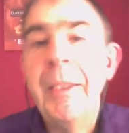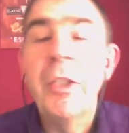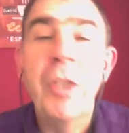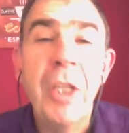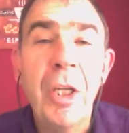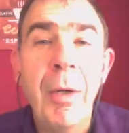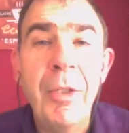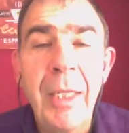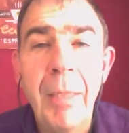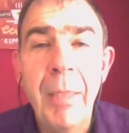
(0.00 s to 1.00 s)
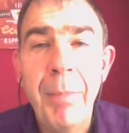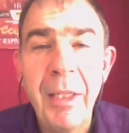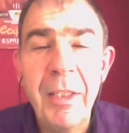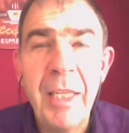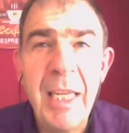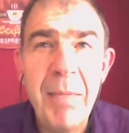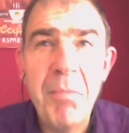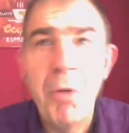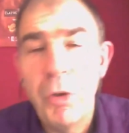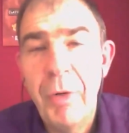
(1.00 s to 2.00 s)
So you're going to need a build
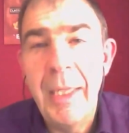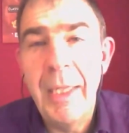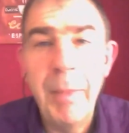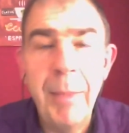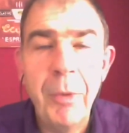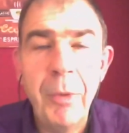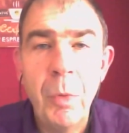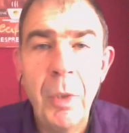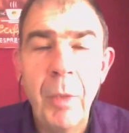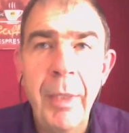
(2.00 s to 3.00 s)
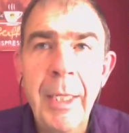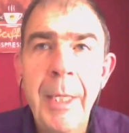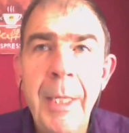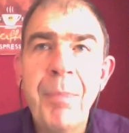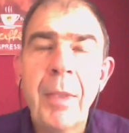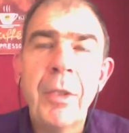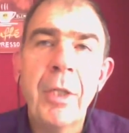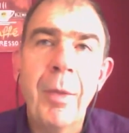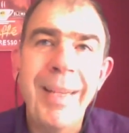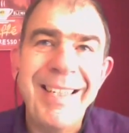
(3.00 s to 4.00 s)
team or tradespeople to work with.
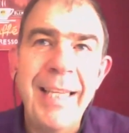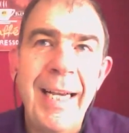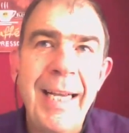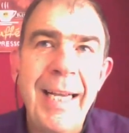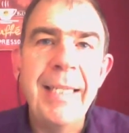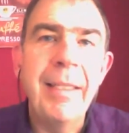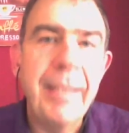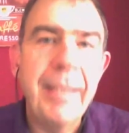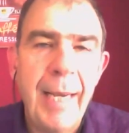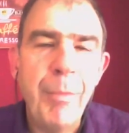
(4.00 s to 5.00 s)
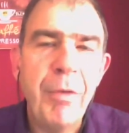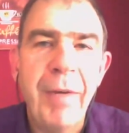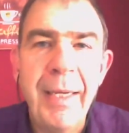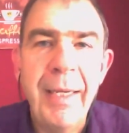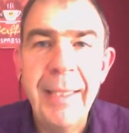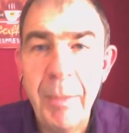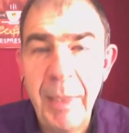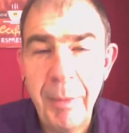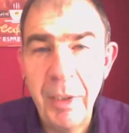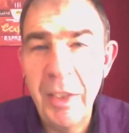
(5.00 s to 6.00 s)
So that's the ideal time to find these
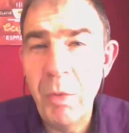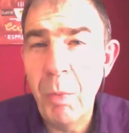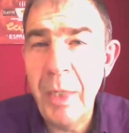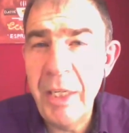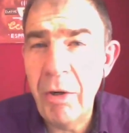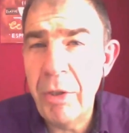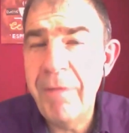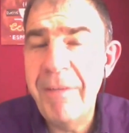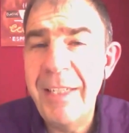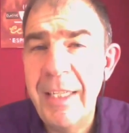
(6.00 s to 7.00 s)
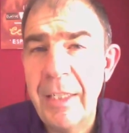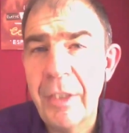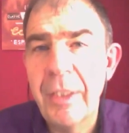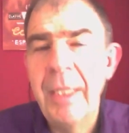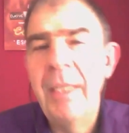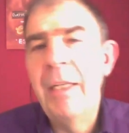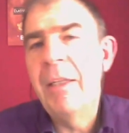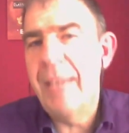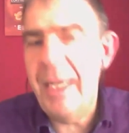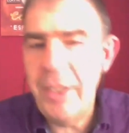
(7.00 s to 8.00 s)
people is when you're on your visits.
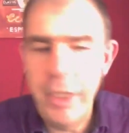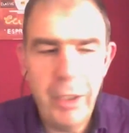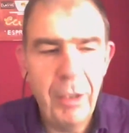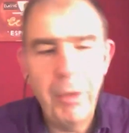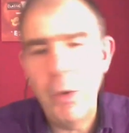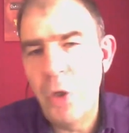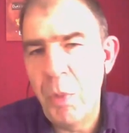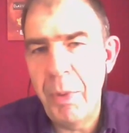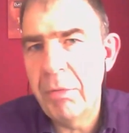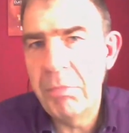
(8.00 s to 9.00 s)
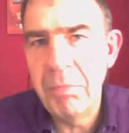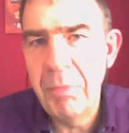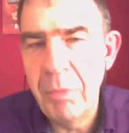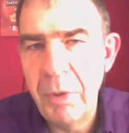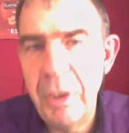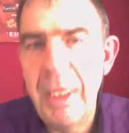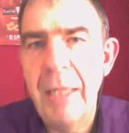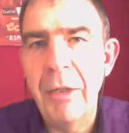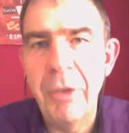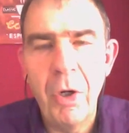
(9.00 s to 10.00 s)
Yes, you can look up on
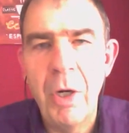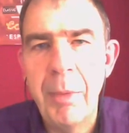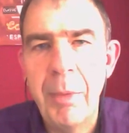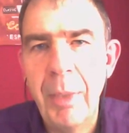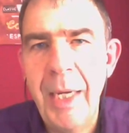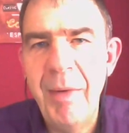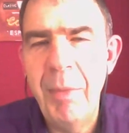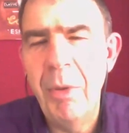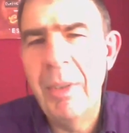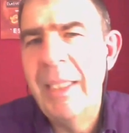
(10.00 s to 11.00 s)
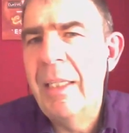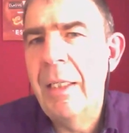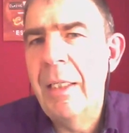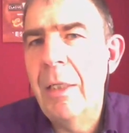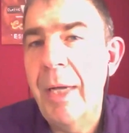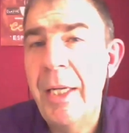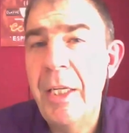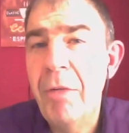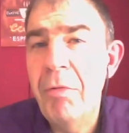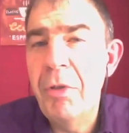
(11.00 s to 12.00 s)
Yell.com or whatever, but
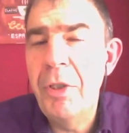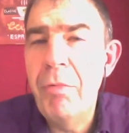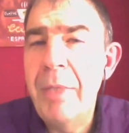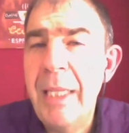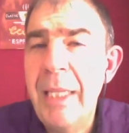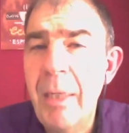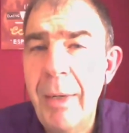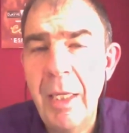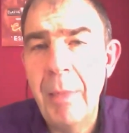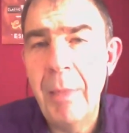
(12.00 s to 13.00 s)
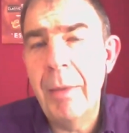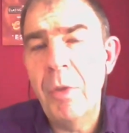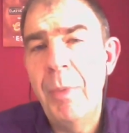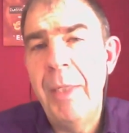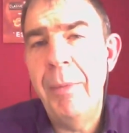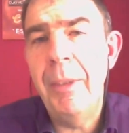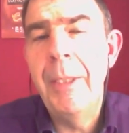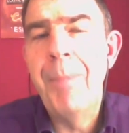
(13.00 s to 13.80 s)
do you really know anything about those people?